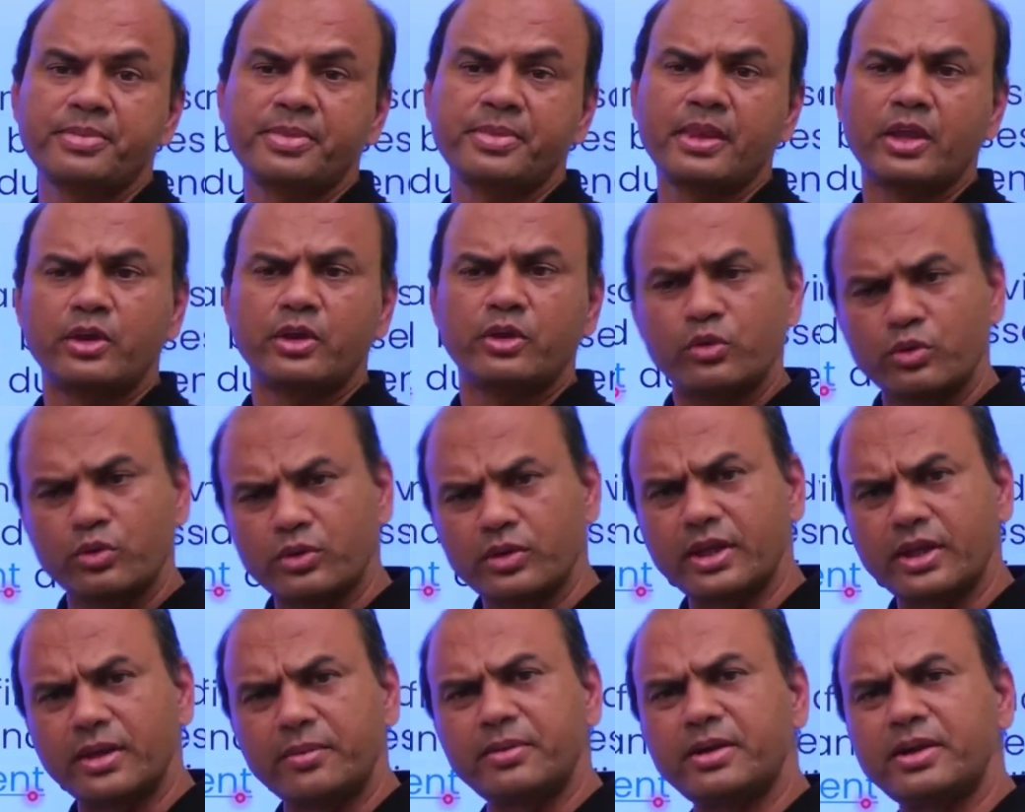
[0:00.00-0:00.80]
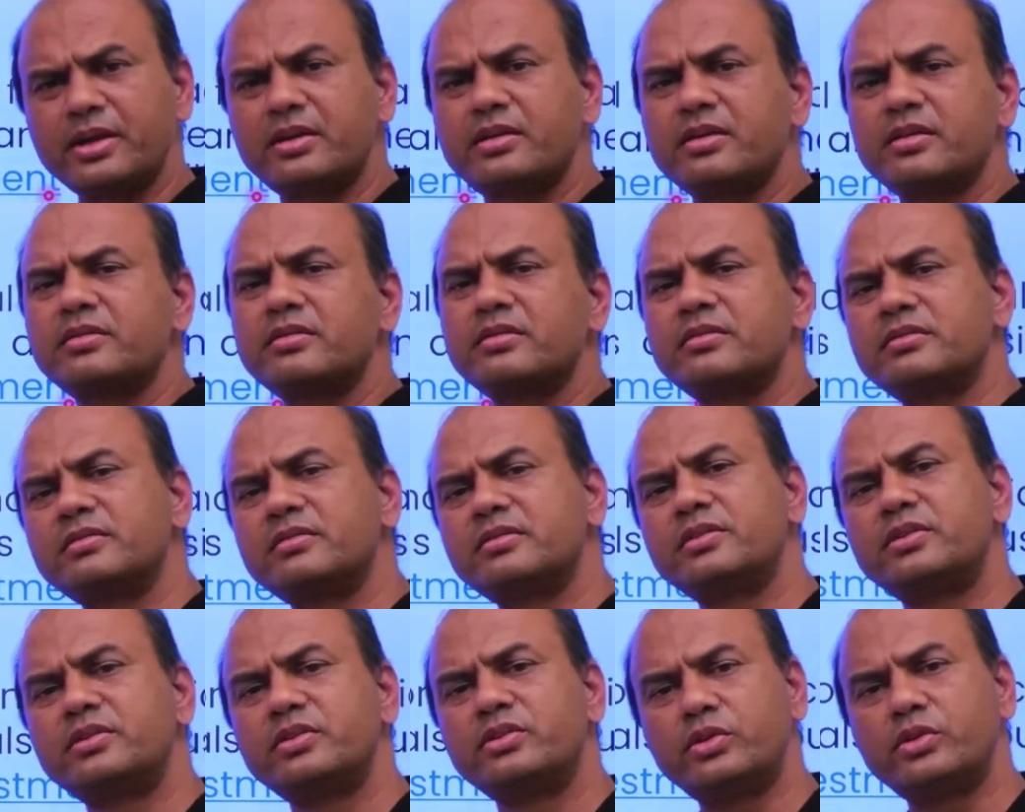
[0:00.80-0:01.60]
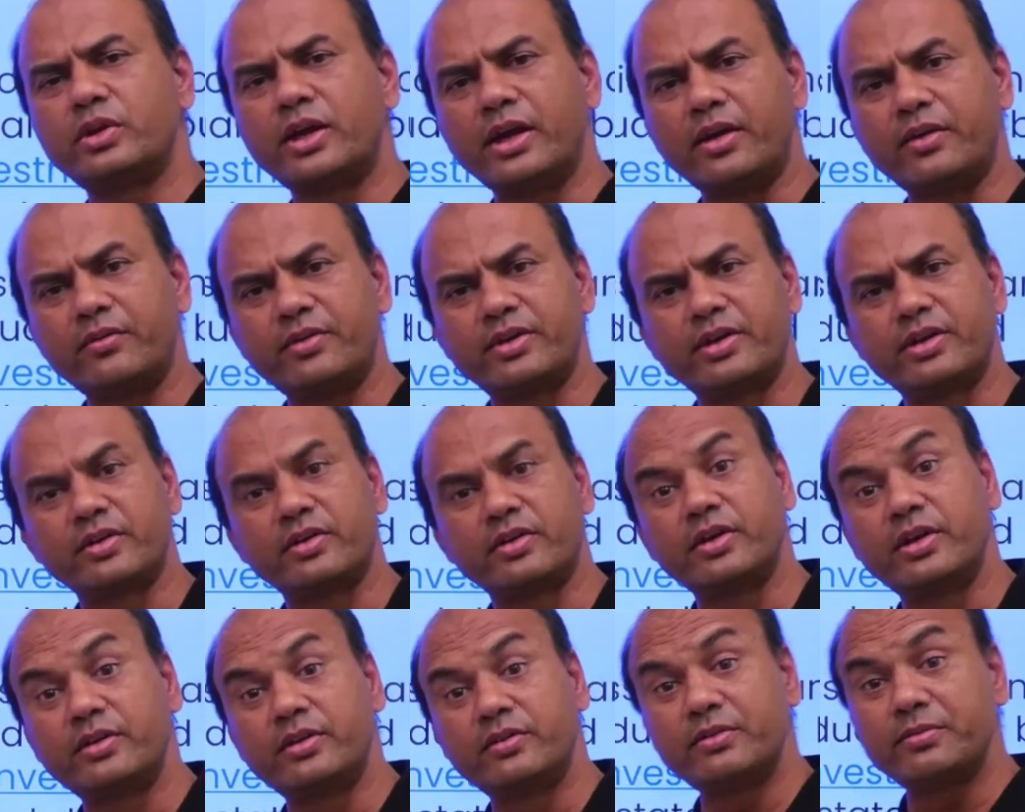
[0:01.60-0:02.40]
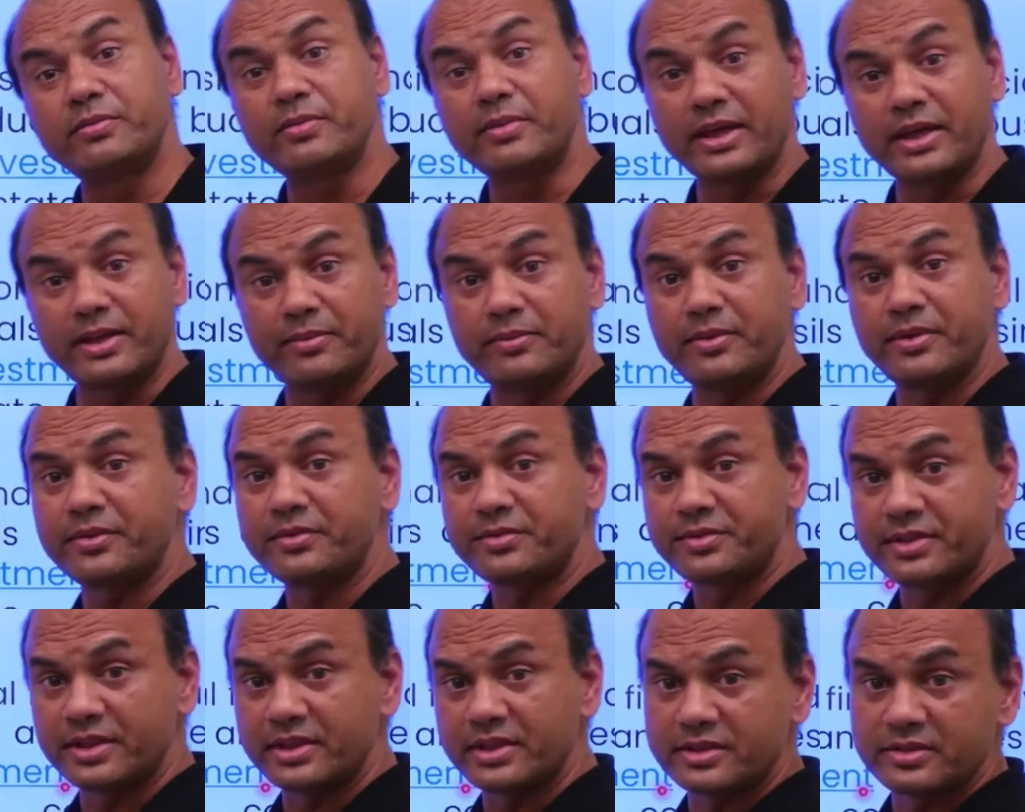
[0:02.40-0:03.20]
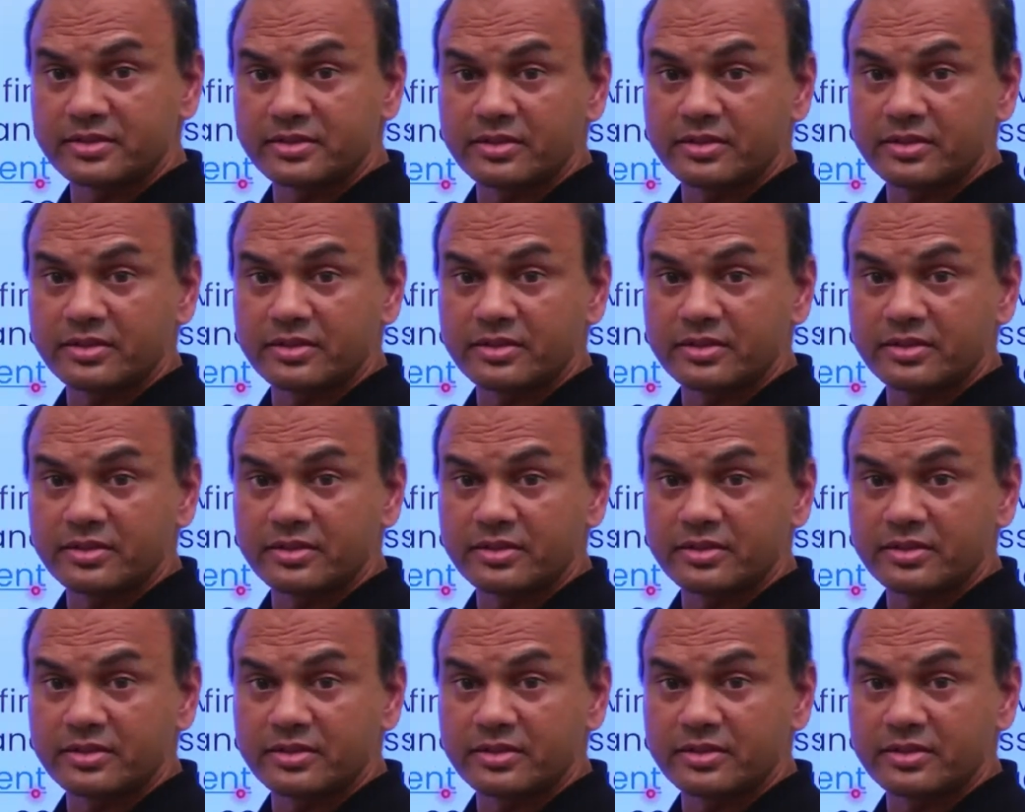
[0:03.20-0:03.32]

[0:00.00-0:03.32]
You name it, you have it, even by NBFCs.